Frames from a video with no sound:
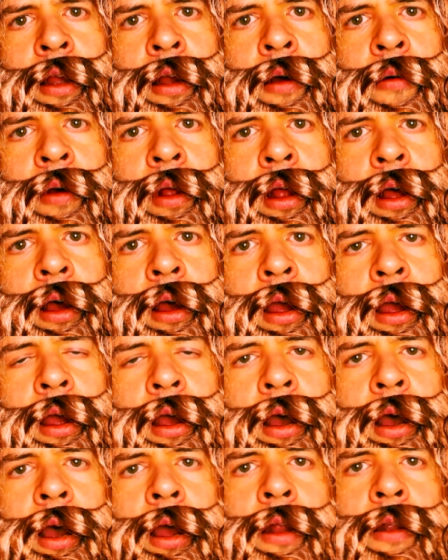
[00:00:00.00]

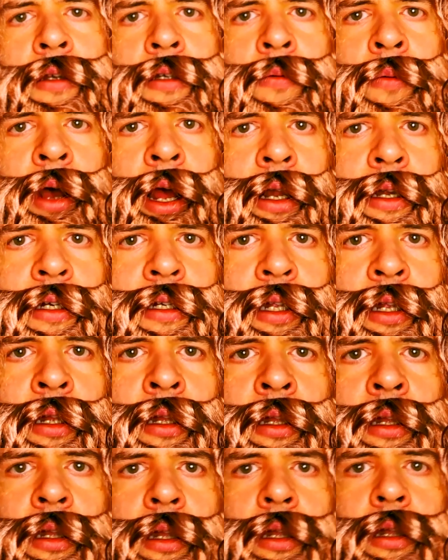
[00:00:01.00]
I just watched,
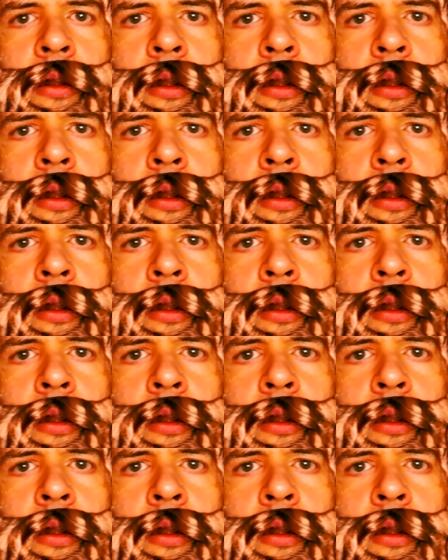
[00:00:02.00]
and